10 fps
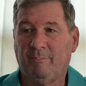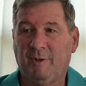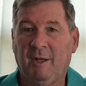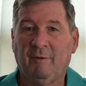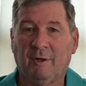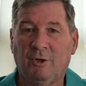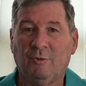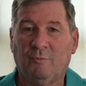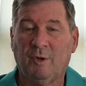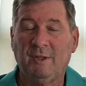give a
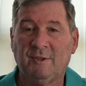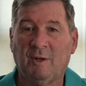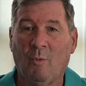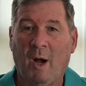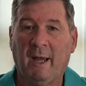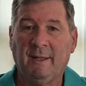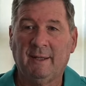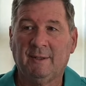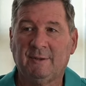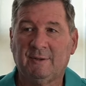good reasoning why it
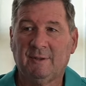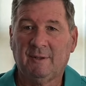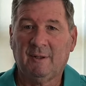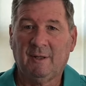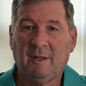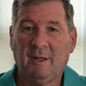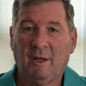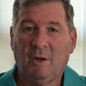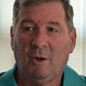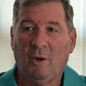is,
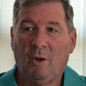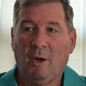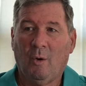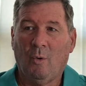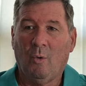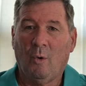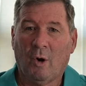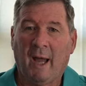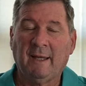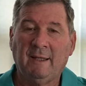
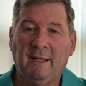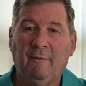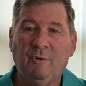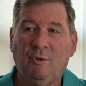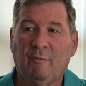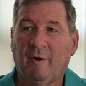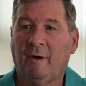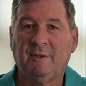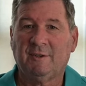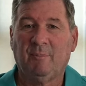or I can give you a
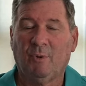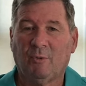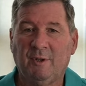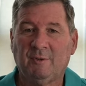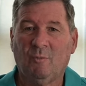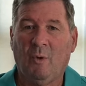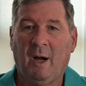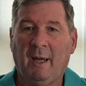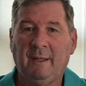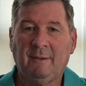very simple reason
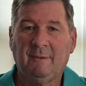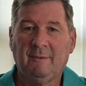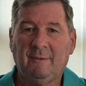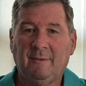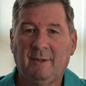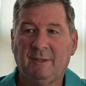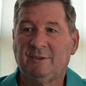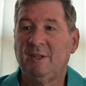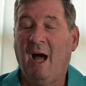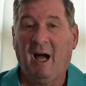why
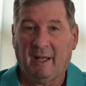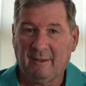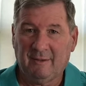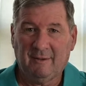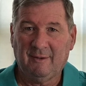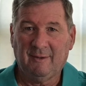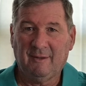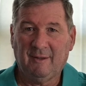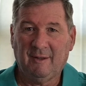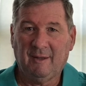it's not.
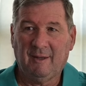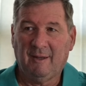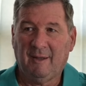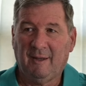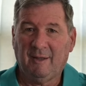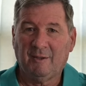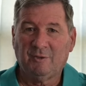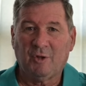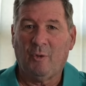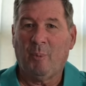
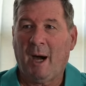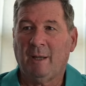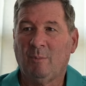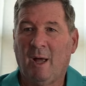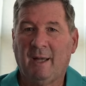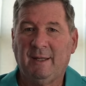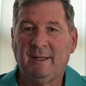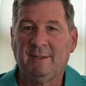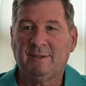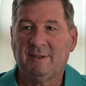So the bottom line
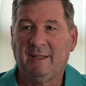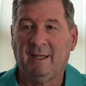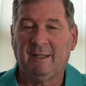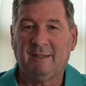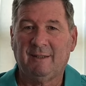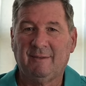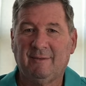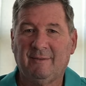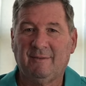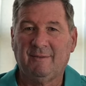is, it
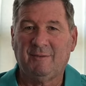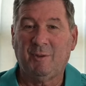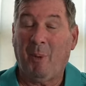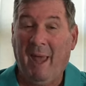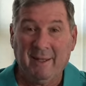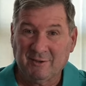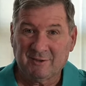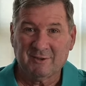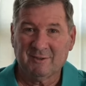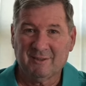depends,